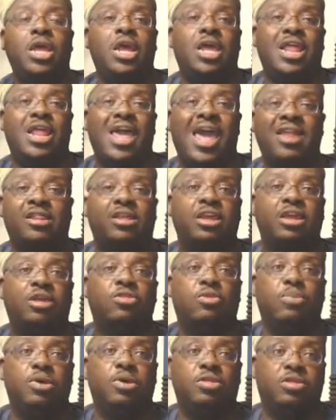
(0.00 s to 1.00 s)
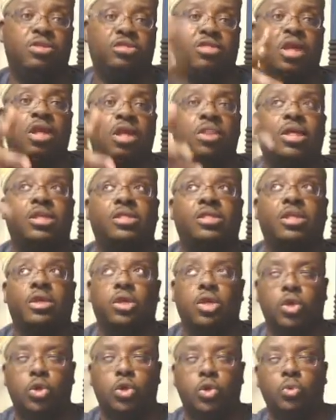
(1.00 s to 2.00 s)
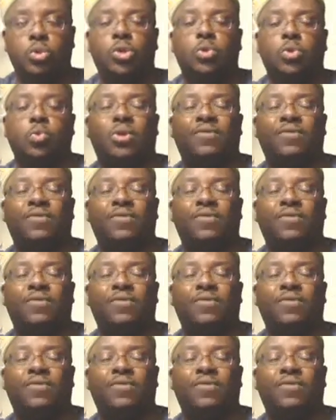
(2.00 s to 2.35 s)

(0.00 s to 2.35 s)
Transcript: it has to either be the son that's in cahoots